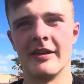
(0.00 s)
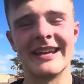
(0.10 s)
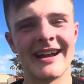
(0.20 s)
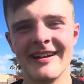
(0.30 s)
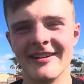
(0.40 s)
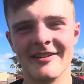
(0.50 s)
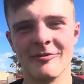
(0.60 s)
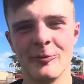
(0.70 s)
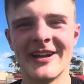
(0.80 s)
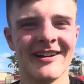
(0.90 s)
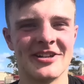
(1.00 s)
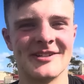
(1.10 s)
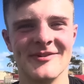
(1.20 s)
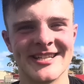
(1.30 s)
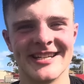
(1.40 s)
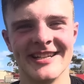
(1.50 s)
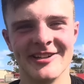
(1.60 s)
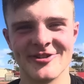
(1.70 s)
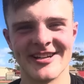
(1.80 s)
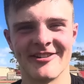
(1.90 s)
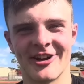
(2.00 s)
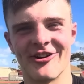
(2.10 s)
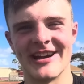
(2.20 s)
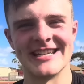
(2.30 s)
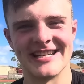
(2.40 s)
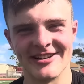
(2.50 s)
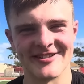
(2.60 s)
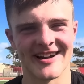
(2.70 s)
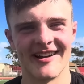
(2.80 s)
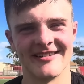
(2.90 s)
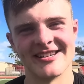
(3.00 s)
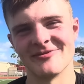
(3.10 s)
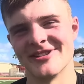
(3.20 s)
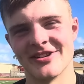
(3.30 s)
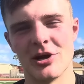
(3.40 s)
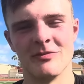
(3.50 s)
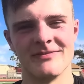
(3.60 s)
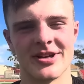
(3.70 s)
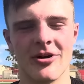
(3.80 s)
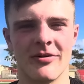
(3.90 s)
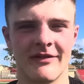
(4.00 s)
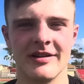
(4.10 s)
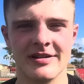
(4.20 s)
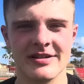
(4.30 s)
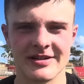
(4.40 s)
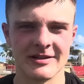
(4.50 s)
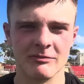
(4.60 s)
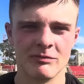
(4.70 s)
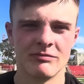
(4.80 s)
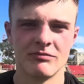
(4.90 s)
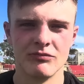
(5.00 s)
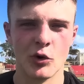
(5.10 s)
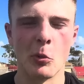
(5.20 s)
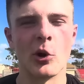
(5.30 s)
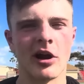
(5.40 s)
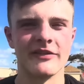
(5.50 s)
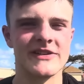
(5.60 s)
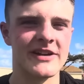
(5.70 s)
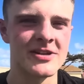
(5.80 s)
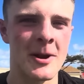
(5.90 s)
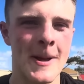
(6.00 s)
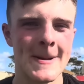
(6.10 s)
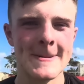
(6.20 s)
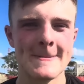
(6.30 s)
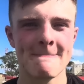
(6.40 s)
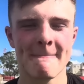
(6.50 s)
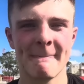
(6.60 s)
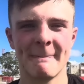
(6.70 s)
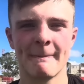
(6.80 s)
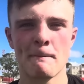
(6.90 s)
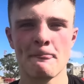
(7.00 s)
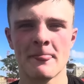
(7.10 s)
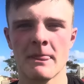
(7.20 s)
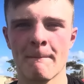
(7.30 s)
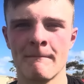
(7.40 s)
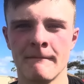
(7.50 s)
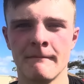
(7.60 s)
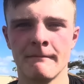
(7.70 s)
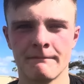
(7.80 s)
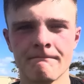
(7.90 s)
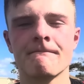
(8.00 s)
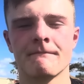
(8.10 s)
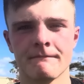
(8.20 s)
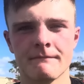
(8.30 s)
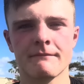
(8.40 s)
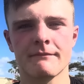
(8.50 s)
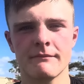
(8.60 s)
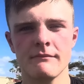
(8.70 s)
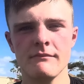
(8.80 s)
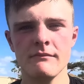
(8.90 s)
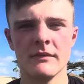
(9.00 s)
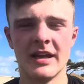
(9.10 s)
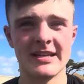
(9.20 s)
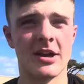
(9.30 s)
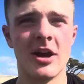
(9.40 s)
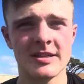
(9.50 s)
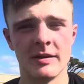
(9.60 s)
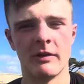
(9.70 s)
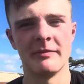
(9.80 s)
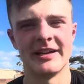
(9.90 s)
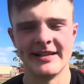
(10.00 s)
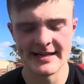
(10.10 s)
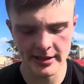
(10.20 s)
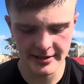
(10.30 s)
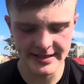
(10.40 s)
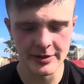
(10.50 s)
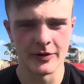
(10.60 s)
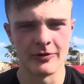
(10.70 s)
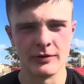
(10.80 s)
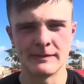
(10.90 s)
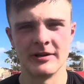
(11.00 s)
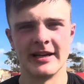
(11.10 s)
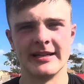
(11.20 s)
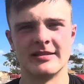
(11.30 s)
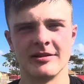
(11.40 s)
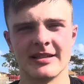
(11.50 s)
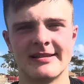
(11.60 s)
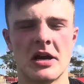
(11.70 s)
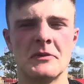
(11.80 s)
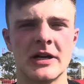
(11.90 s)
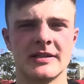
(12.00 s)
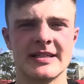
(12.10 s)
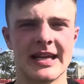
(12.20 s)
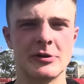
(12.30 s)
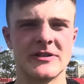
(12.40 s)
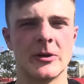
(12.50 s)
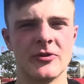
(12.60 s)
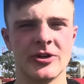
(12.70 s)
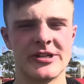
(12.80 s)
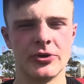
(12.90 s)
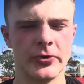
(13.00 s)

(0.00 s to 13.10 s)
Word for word: He kind of we kind of just visited. It was nothing crazy. It was kind of just what's up. So normal conversation. What does that mean, though, to have your head coach out here to come see you in Hawaii? It's awesome. I mean, he's out here to see recruits, but that he took the time out to say what's up to us, too.